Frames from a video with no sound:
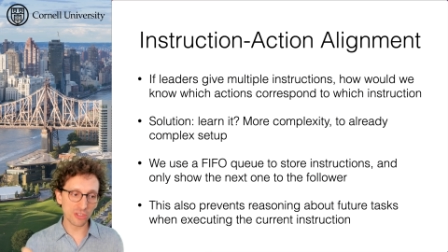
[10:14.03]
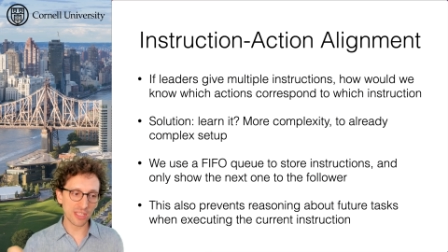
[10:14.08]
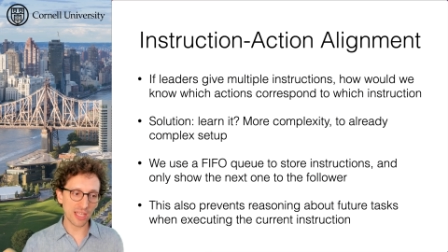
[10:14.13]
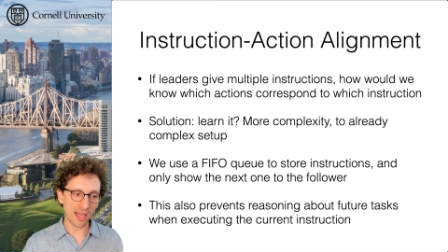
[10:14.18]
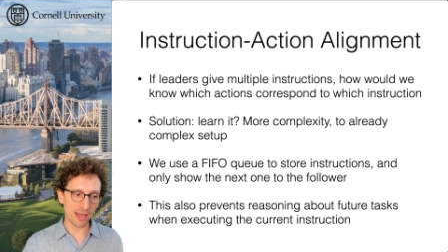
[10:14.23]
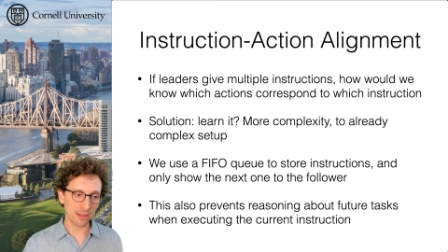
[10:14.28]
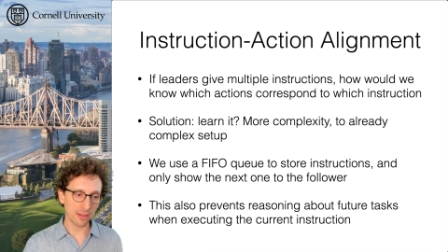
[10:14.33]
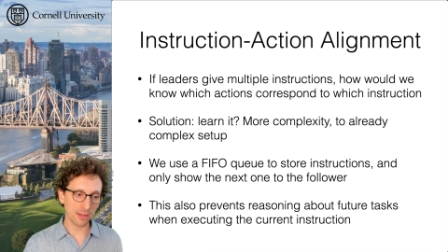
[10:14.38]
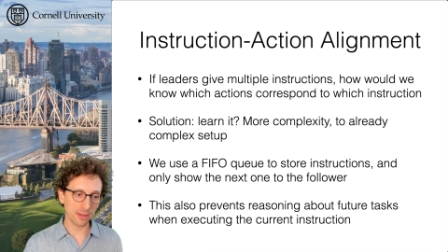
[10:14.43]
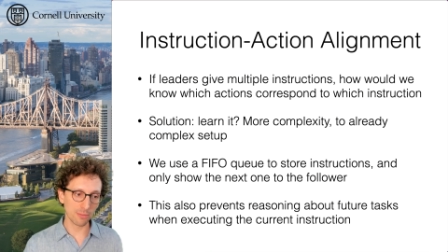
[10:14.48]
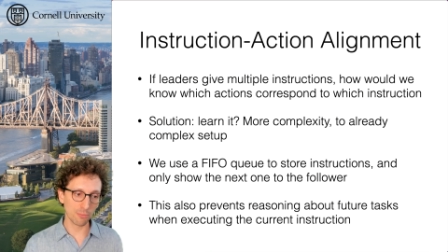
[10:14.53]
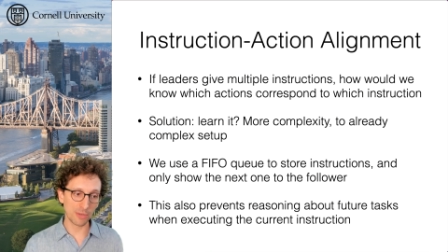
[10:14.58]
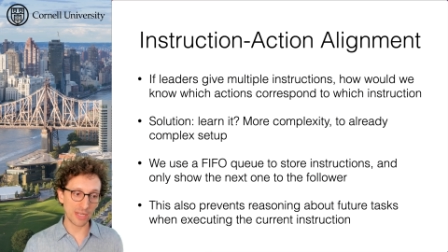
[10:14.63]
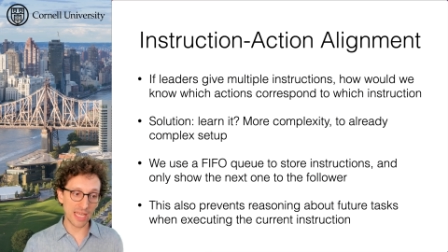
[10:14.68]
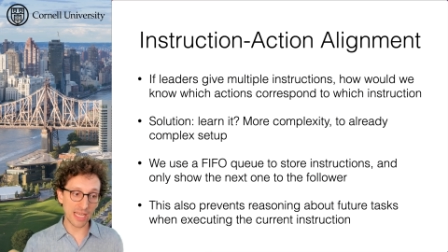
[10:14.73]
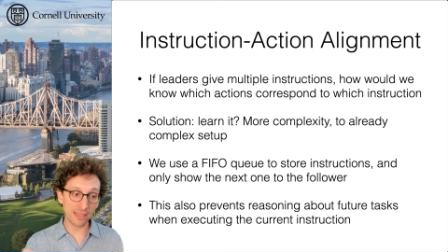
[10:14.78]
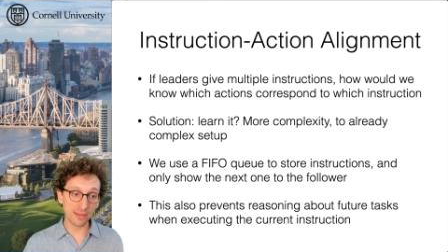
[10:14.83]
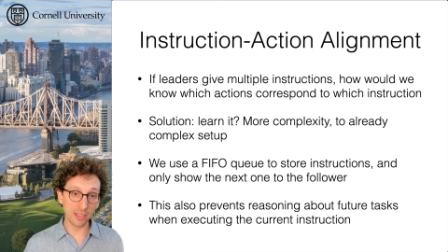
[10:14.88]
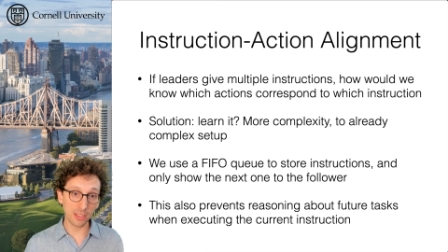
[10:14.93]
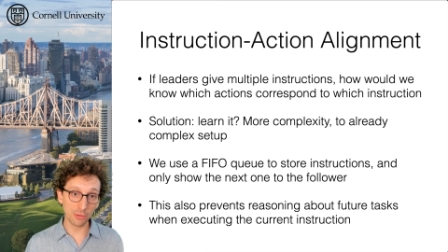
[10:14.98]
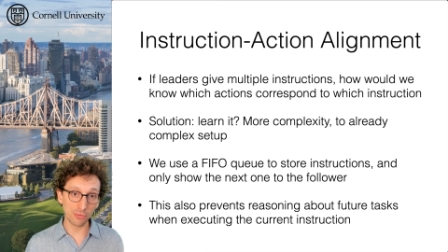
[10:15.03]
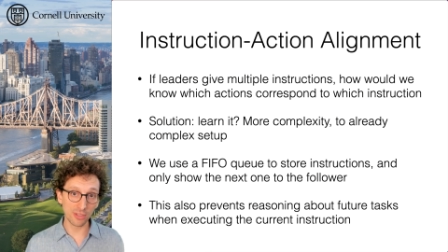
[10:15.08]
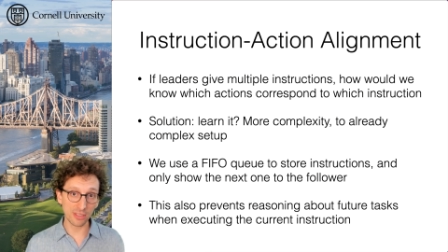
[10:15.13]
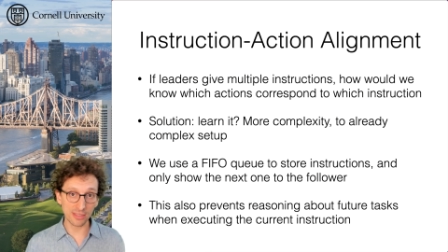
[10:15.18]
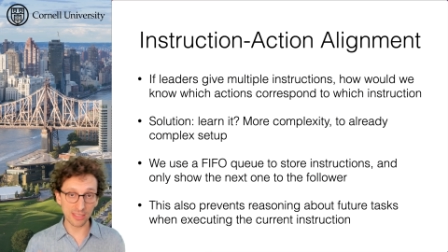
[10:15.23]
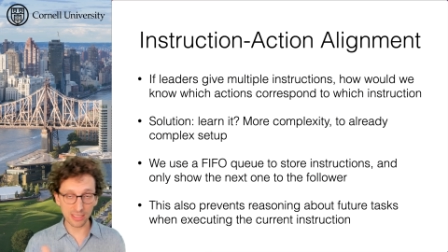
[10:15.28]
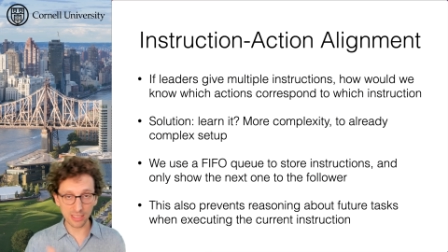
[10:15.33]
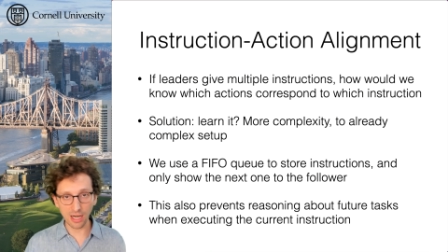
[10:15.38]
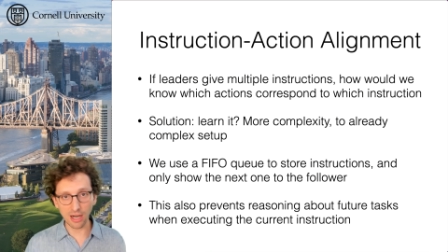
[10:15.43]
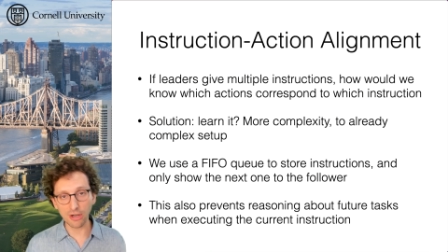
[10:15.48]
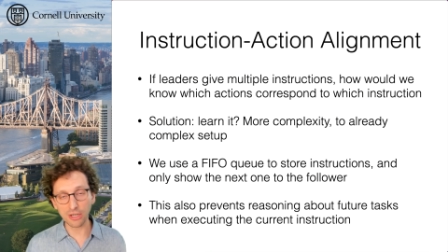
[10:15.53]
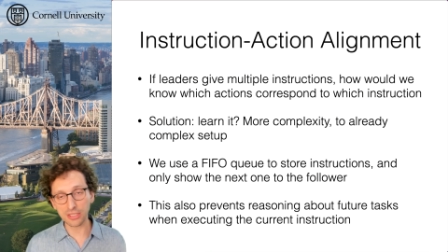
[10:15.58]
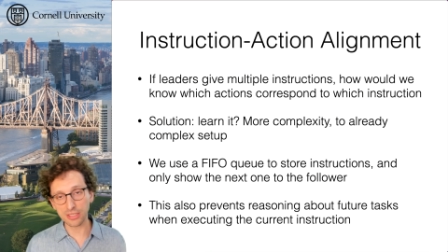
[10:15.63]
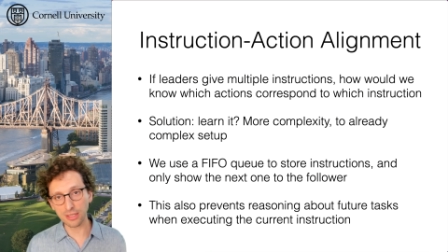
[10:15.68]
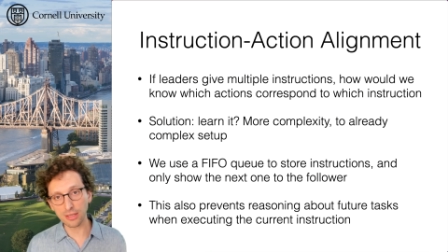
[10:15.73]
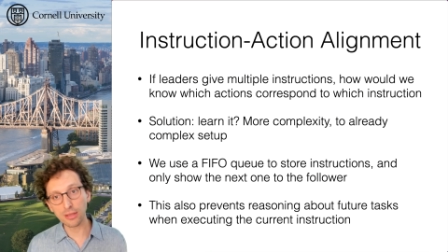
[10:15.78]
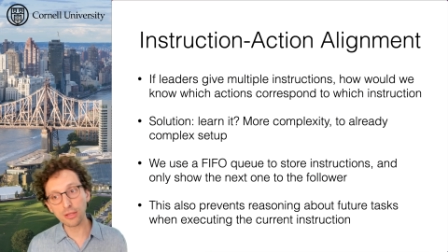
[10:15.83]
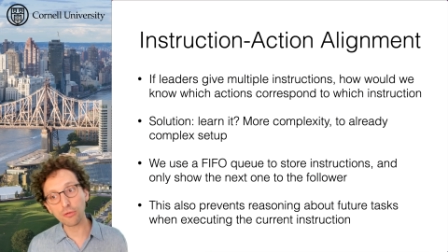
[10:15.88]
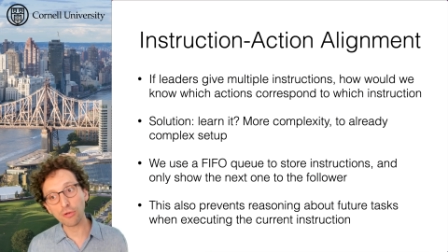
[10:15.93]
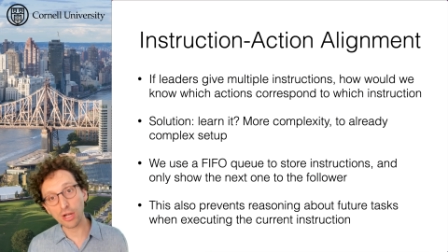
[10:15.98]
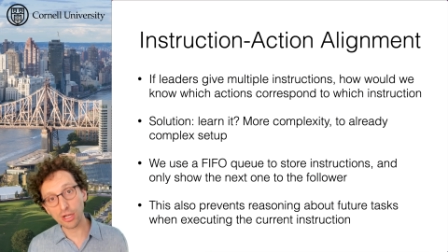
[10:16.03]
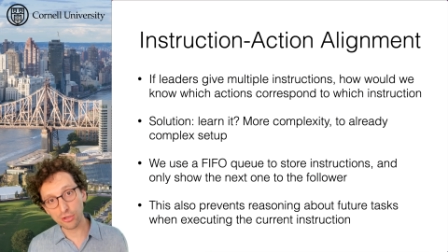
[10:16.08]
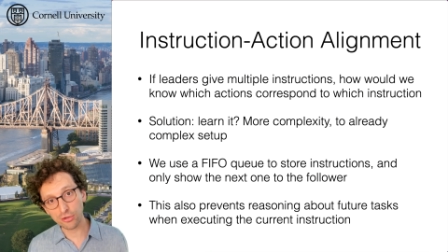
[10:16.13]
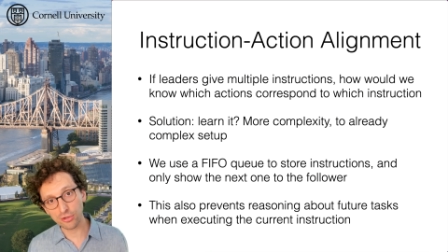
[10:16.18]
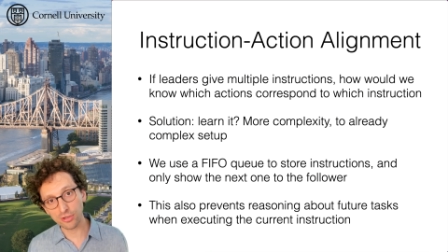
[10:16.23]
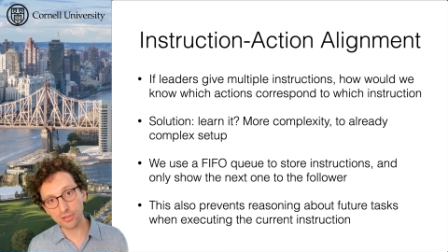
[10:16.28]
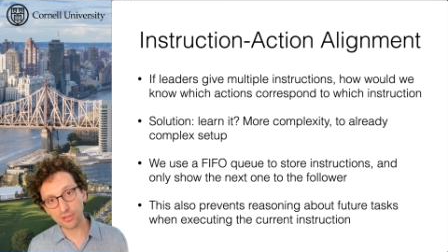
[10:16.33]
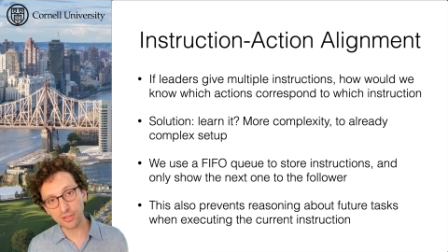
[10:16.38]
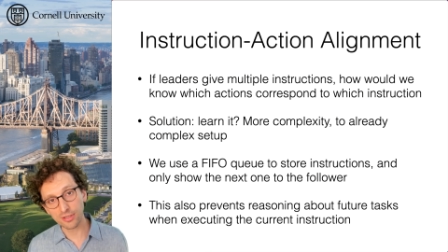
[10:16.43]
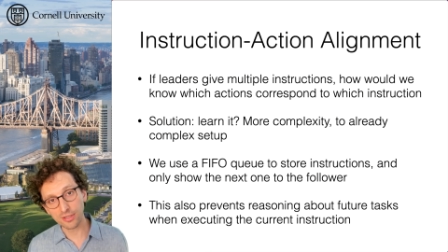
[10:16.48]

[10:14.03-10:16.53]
tasks when executing the current instruction.